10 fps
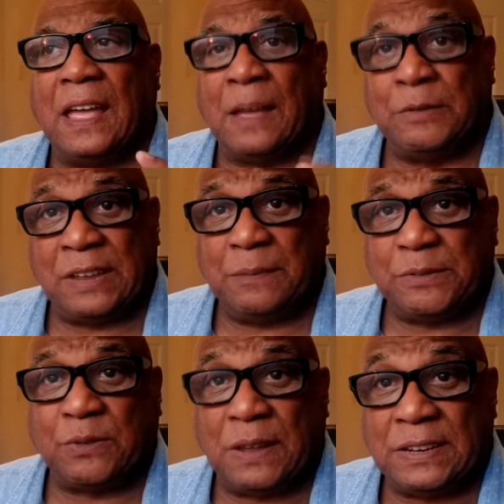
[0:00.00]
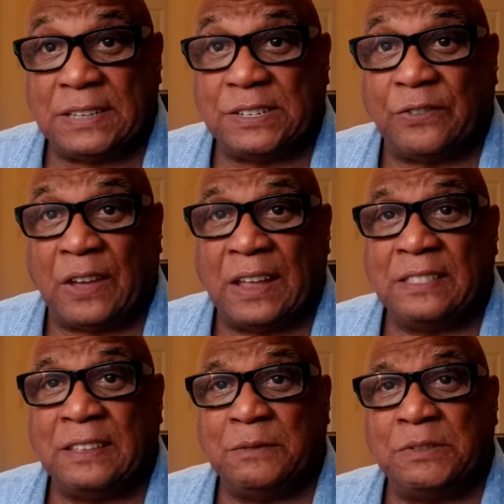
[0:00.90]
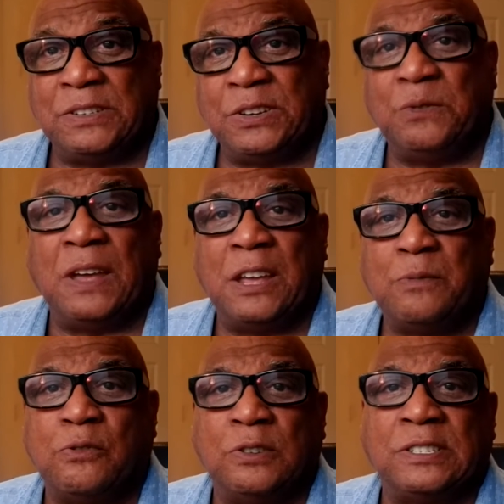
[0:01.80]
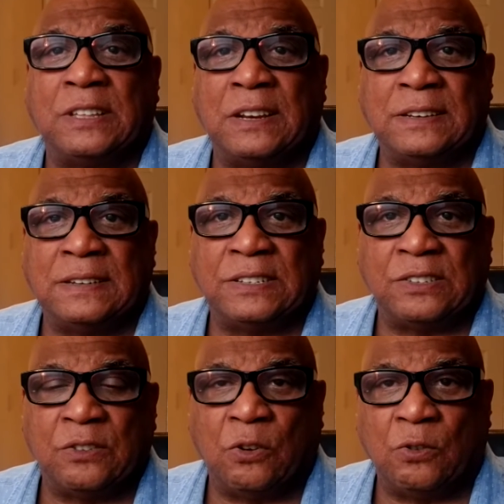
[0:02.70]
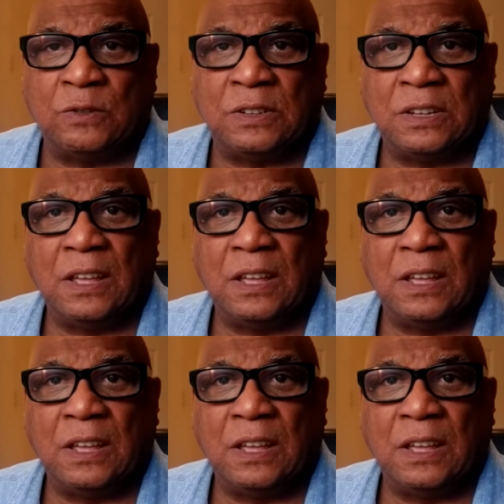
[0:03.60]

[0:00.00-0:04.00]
I was able to identify that it was 2 airports that I'd installed,